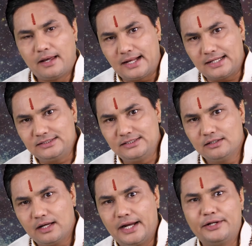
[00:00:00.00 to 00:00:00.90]

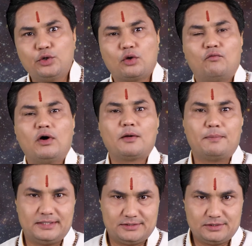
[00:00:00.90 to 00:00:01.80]
arising at your
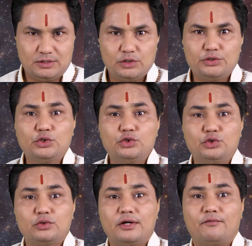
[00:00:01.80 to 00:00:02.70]
workplace due
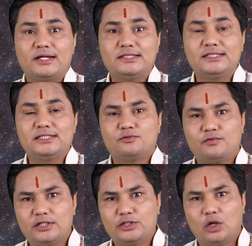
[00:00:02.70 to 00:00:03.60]
to differences
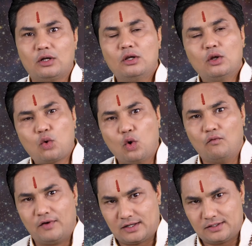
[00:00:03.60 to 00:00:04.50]
with your
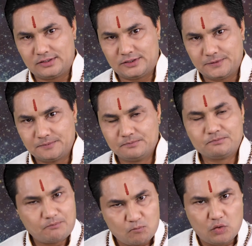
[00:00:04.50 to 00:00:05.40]
co-workers.
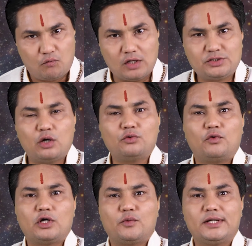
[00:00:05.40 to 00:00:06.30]
Watch out
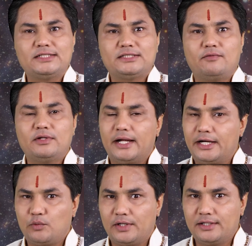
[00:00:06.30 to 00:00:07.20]
for 27th
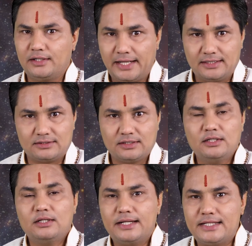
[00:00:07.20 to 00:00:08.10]
and 29th
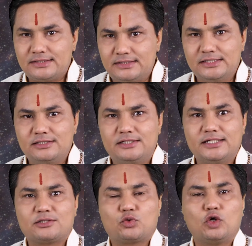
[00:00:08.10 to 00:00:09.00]
as these
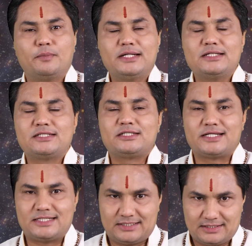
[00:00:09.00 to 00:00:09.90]
days could be
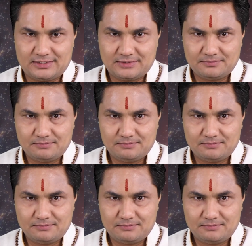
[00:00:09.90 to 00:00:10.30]
stressed.